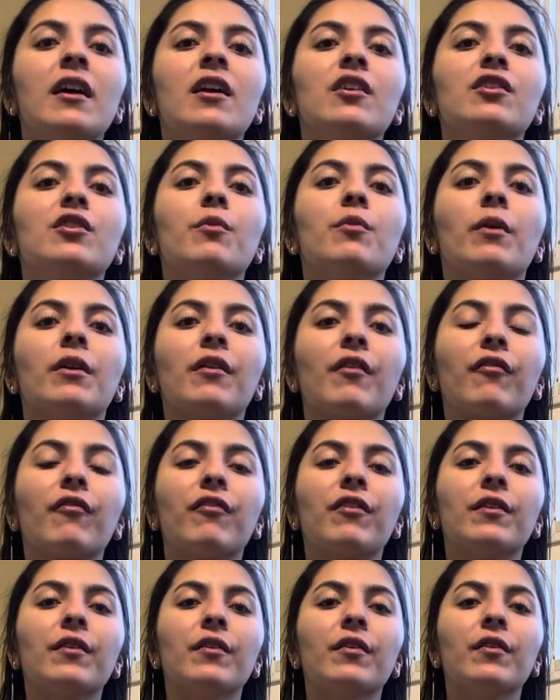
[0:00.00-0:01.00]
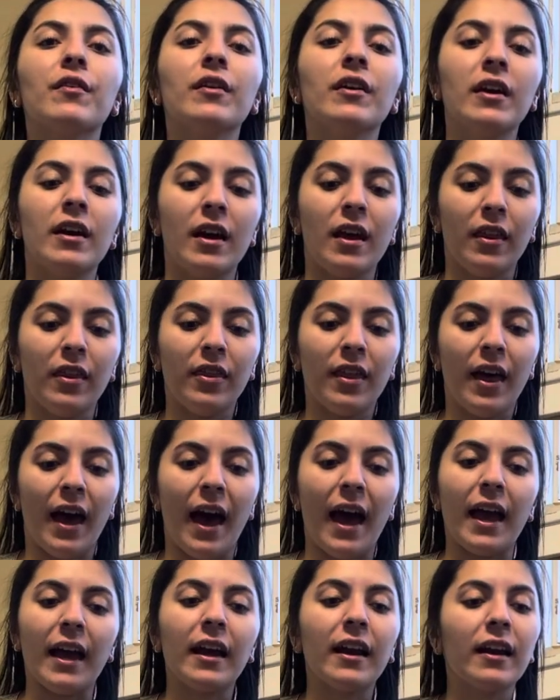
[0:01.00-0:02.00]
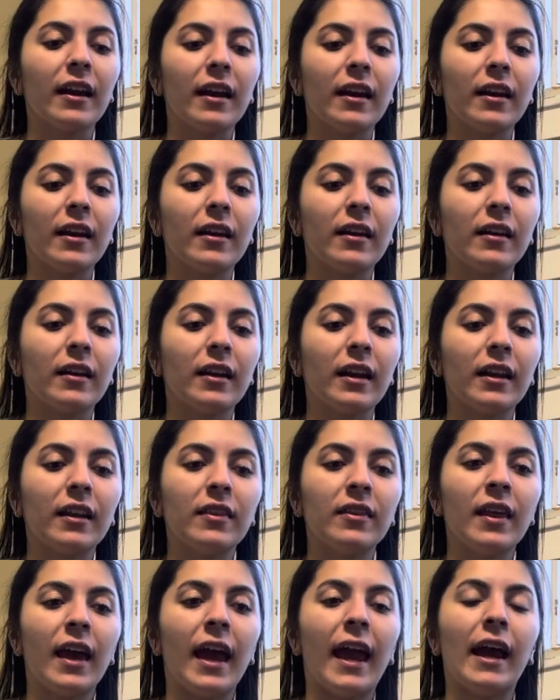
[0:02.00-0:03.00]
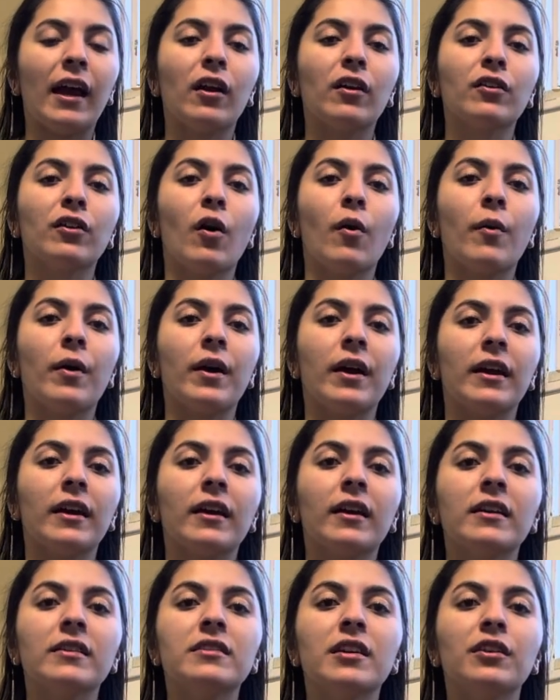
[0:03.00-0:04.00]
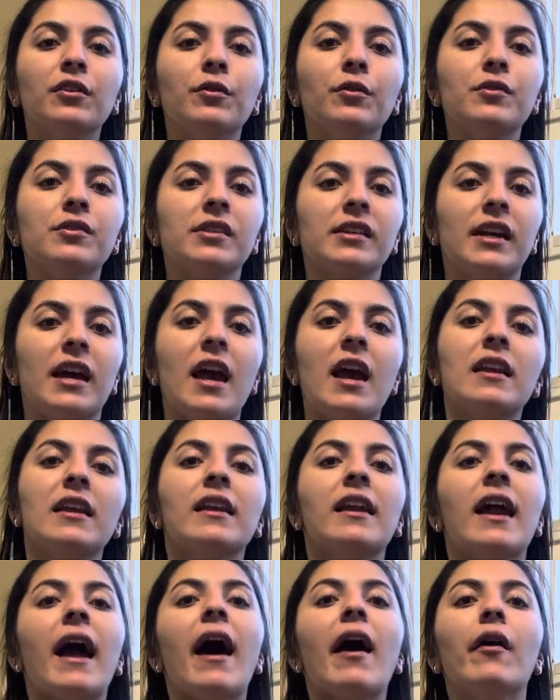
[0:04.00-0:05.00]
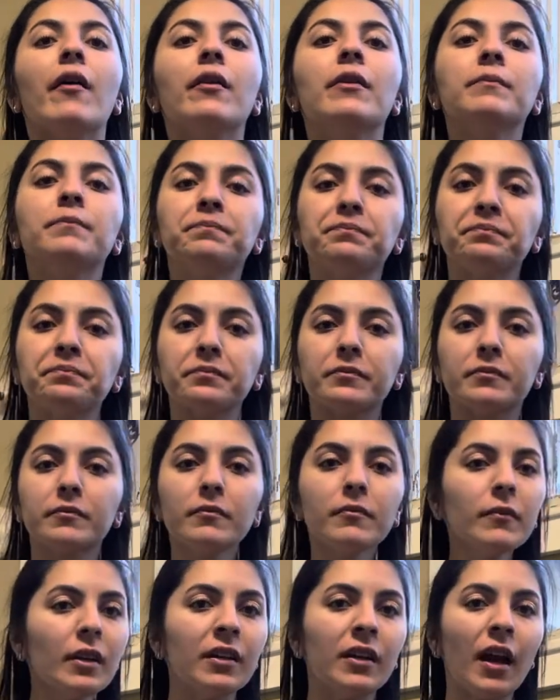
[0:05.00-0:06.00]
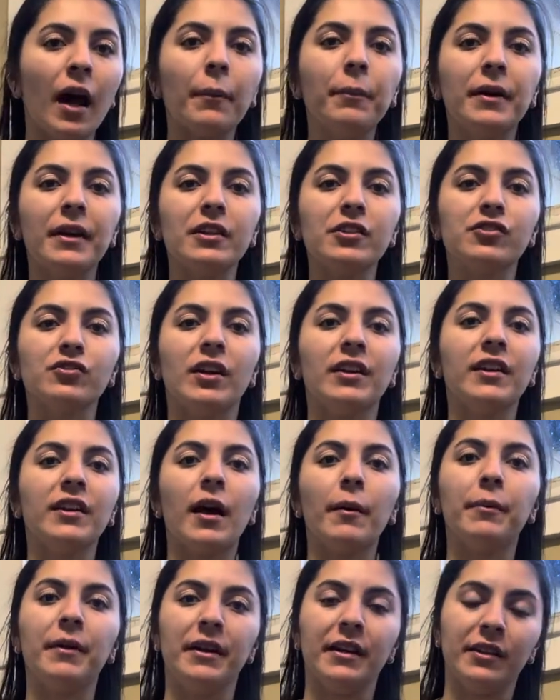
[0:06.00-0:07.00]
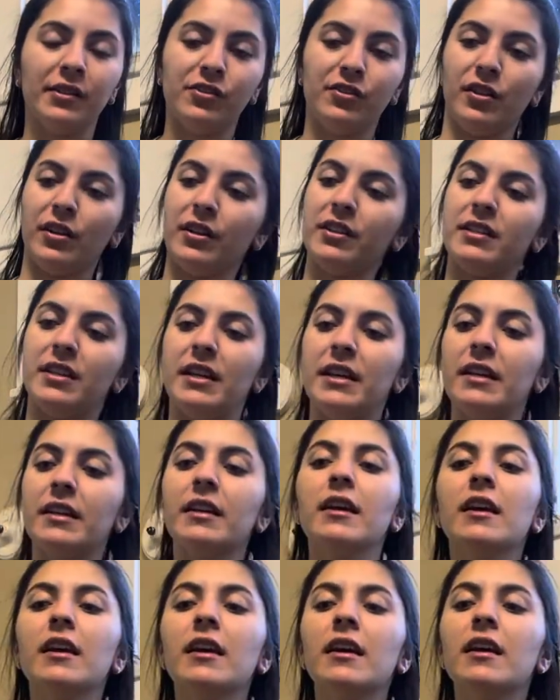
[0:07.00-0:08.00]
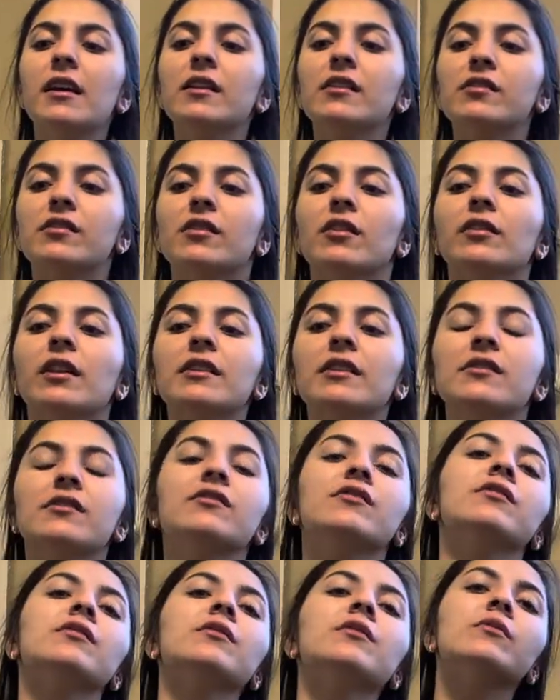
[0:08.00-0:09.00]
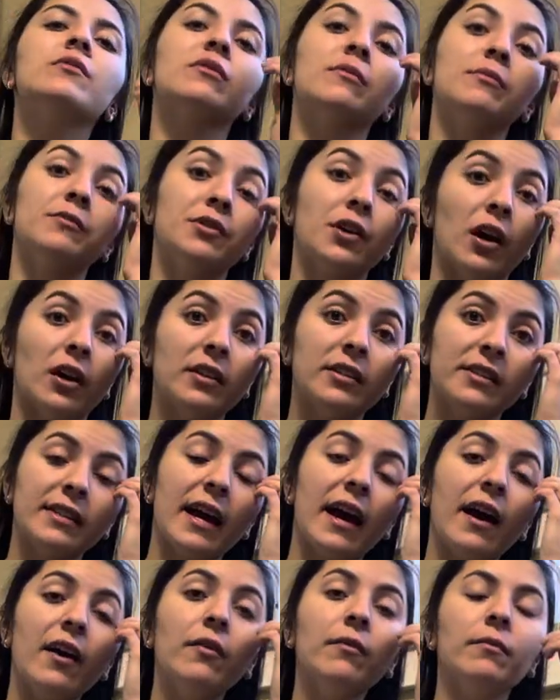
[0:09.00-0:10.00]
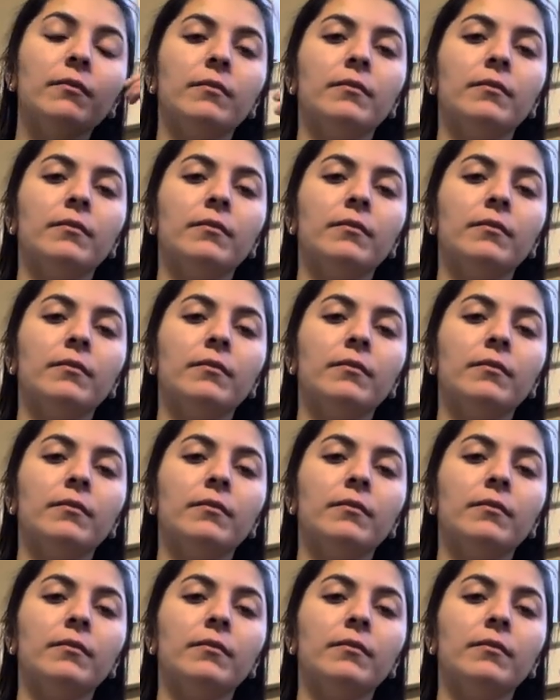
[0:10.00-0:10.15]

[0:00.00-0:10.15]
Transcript: You want to feel that the air going continuously in and out, not being strained, not being constricted. So let's do some darts now.